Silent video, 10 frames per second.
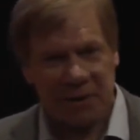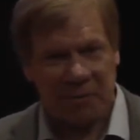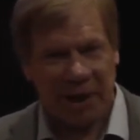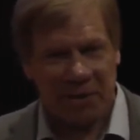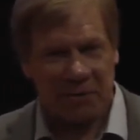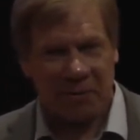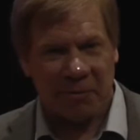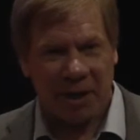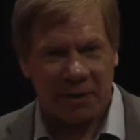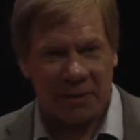in mainstream
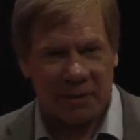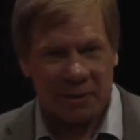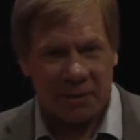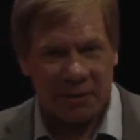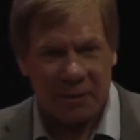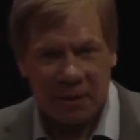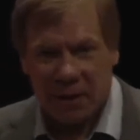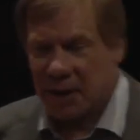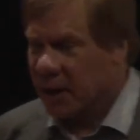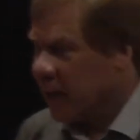medicine.
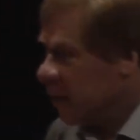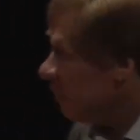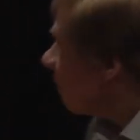And then